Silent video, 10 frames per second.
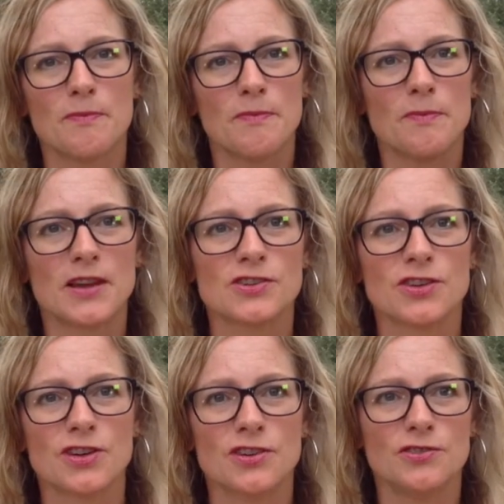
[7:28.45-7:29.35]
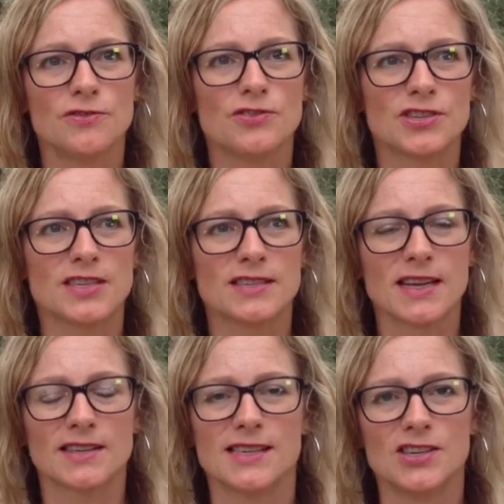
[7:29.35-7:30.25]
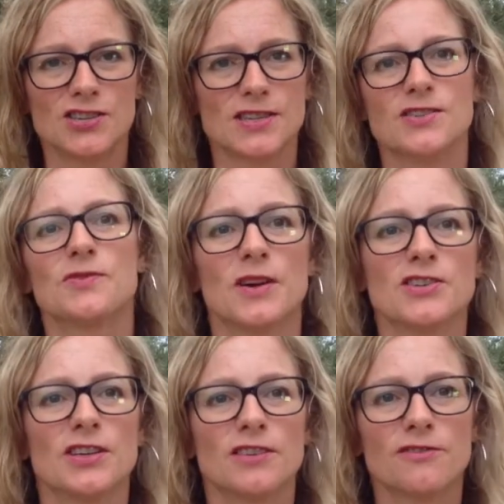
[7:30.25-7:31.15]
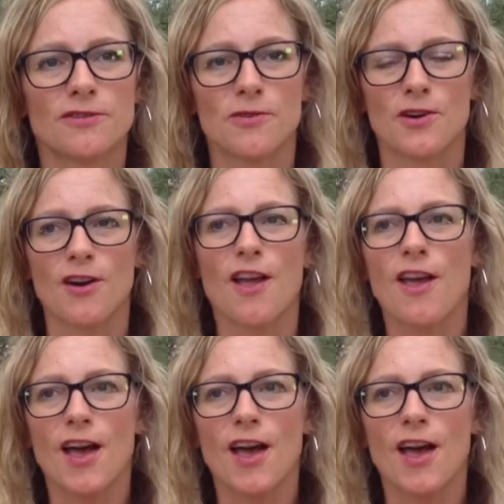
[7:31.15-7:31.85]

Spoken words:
make sure you just assess each situation for